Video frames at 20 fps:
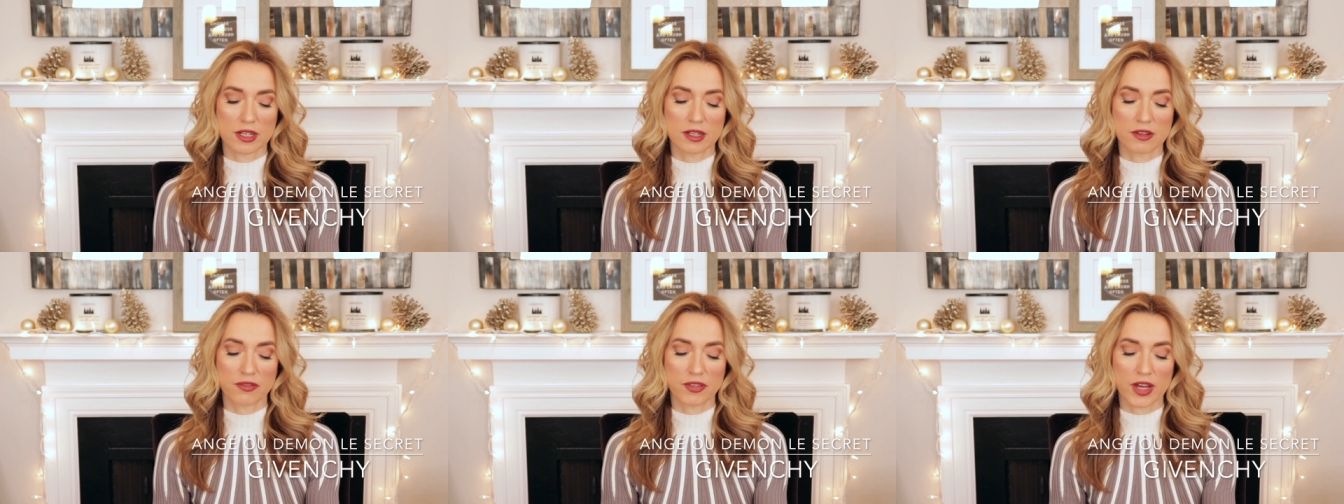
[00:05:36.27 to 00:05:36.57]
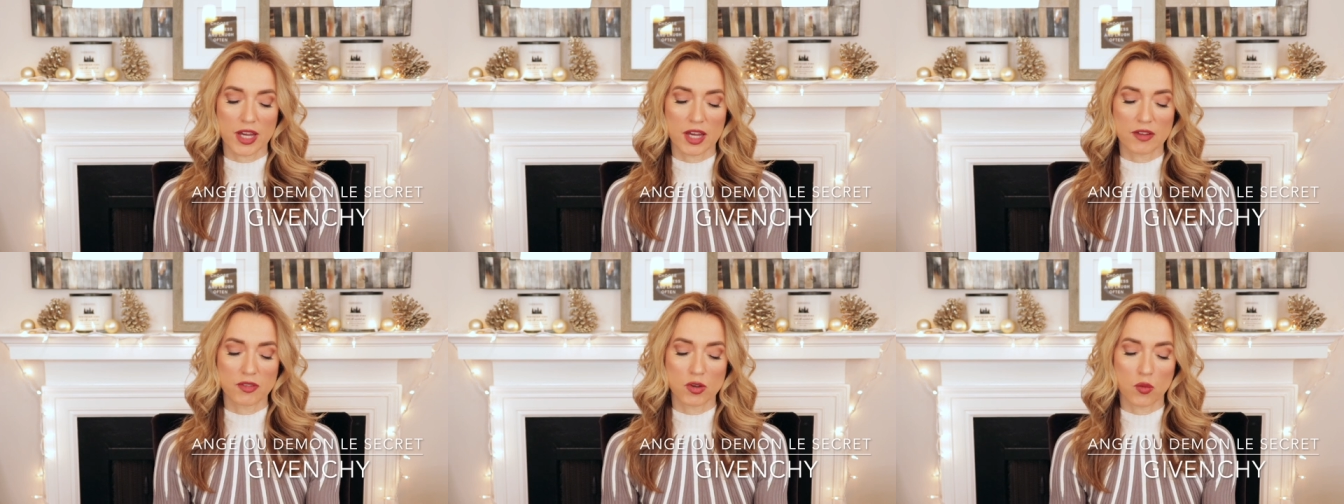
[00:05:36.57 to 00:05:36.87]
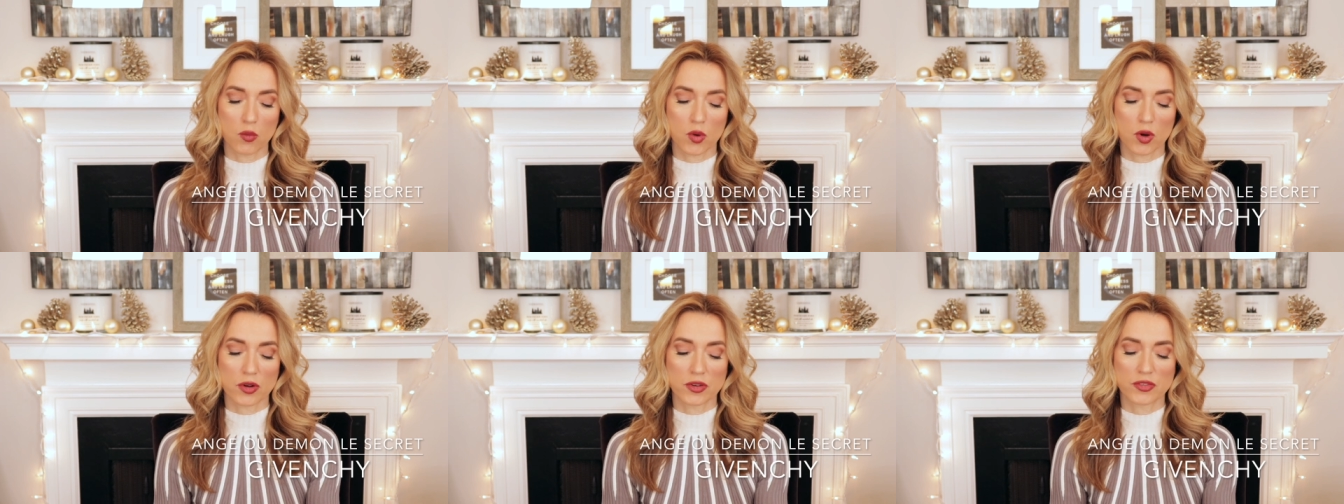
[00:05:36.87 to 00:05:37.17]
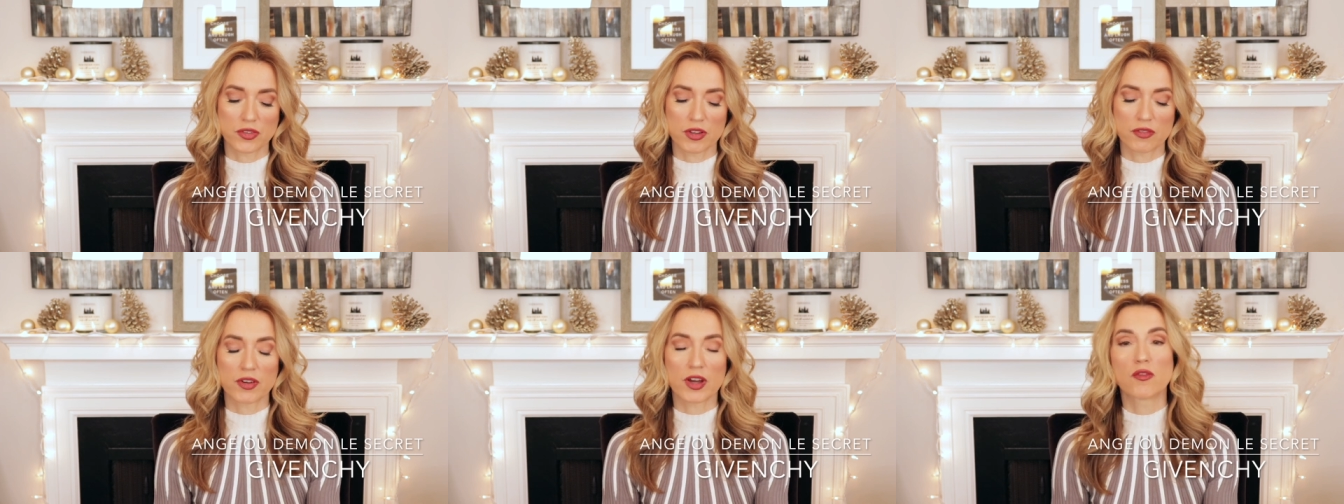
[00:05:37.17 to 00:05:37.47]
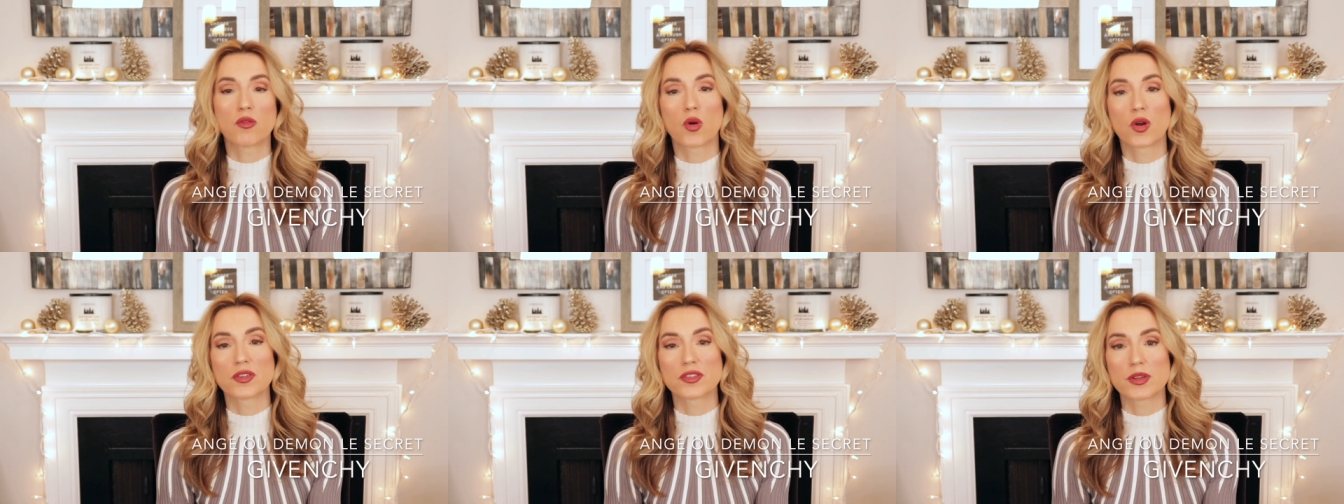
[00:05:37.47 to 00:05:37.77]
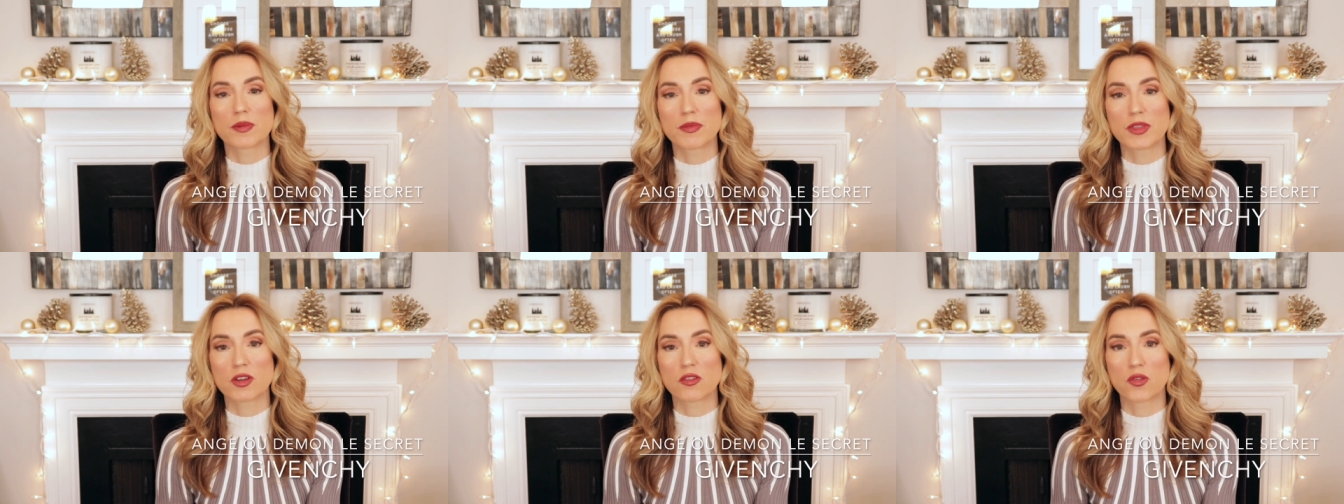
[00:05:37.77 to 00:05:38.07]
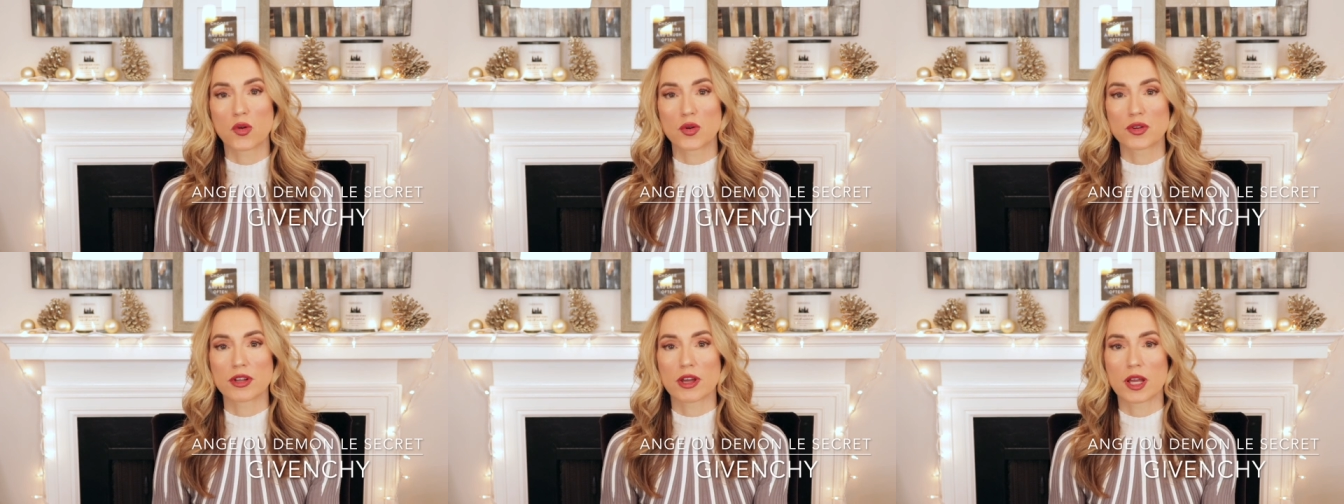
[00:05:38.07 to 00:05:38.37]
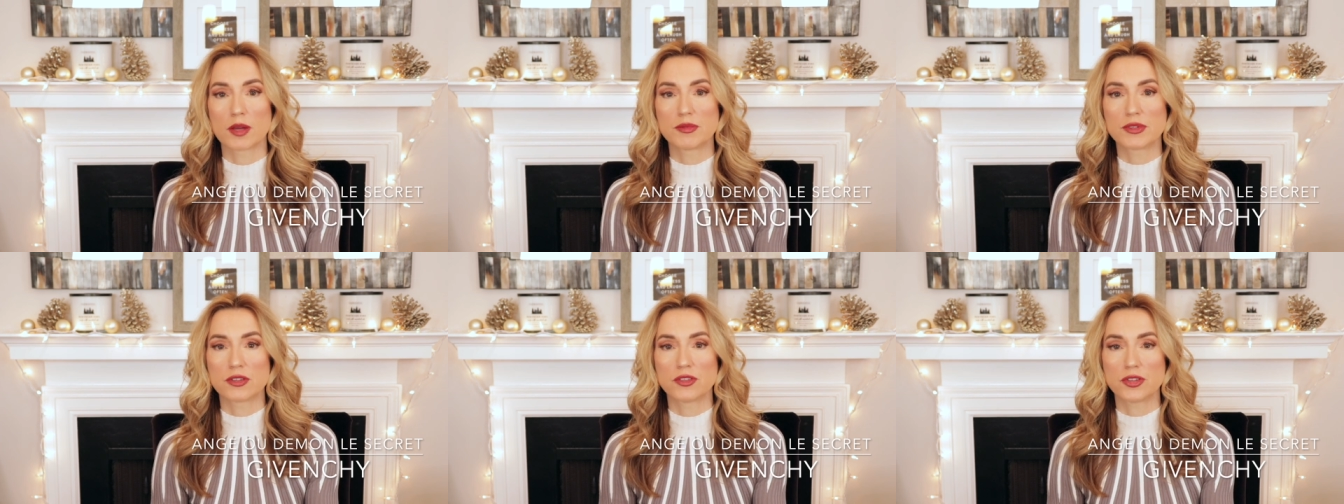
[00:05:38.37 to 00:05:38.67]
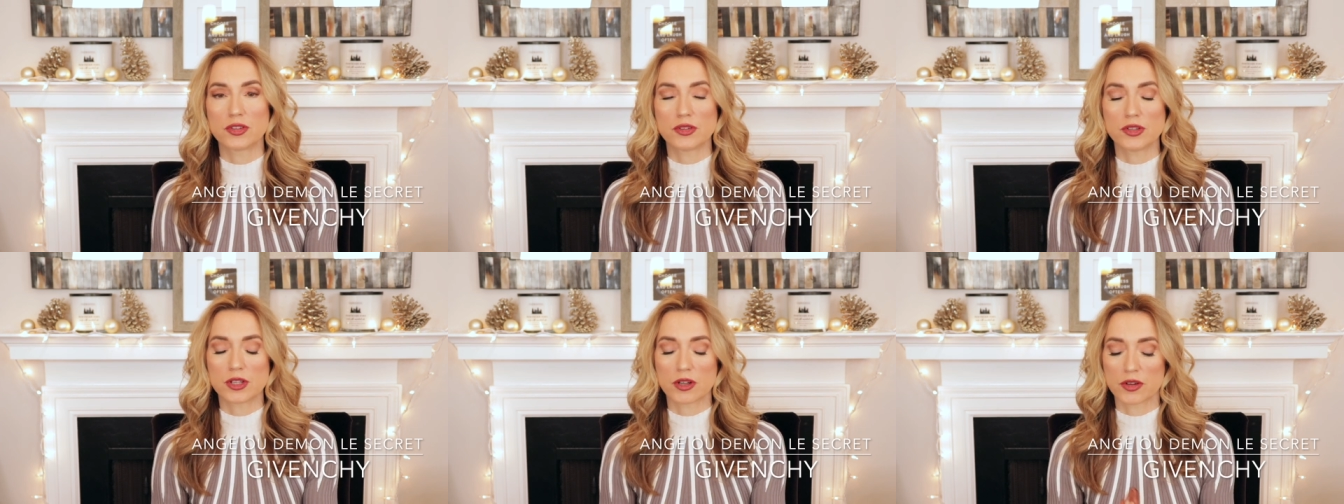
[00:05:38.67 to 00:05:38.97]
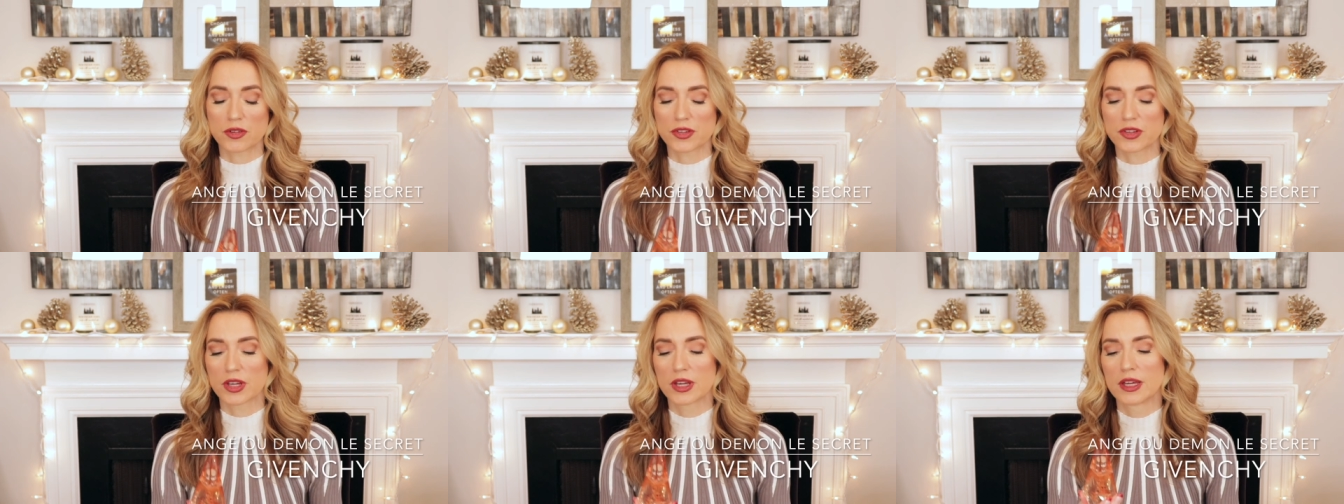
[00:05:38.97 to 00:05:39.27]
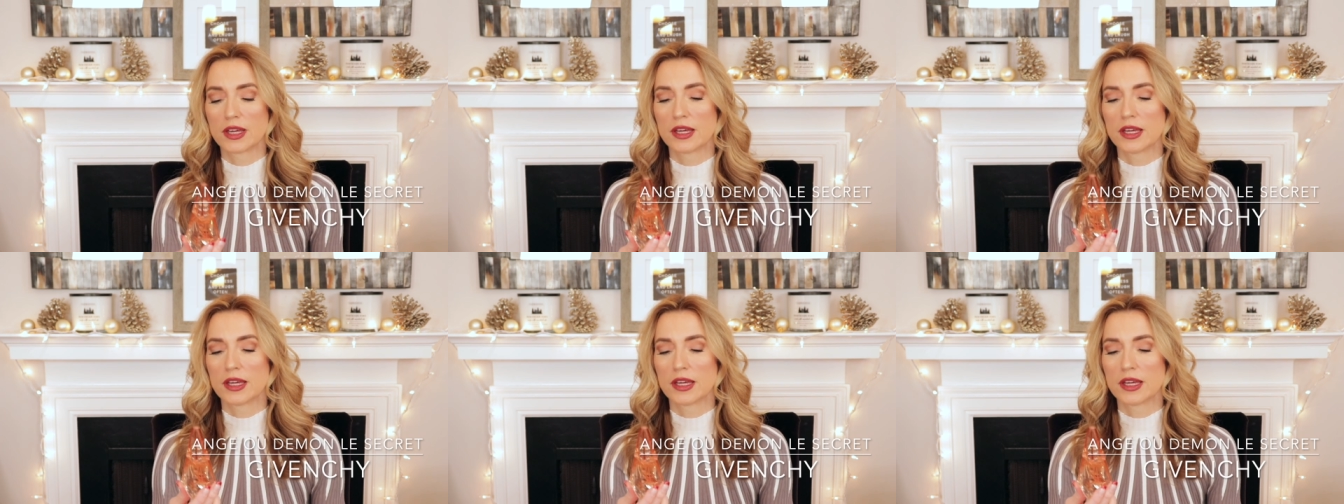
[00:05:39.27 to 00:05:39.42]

And if I haven't worn, if I've worn something four times in two years,